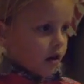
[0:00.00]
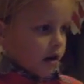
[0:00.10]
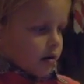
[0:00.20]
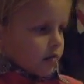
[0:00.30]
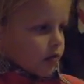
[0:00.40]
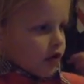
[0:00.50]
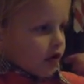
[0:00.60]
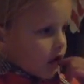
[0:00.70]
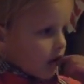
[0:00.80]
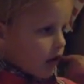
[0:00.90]
um, what's it
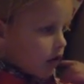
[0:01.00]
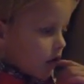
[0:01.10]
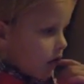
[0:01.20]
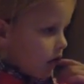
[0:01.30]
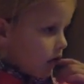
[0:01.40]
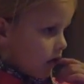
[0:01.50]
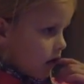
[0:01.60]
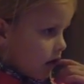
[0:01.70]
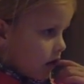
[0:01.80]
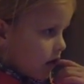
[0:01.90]
called? Publish.
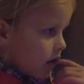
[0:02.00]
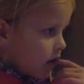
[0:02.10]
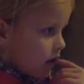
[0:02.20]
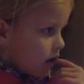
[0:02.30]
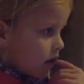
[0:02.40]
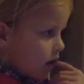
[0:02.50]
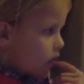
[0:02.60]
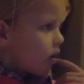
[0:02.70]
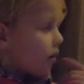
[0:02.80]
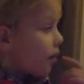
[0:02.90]
No,
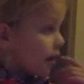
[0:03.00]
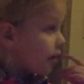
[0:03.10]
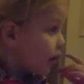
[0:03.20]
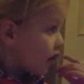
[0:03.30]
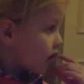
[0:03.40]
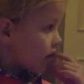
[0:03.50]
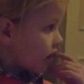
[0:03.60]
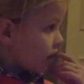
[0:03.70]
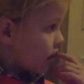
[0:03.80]
no, publish. No.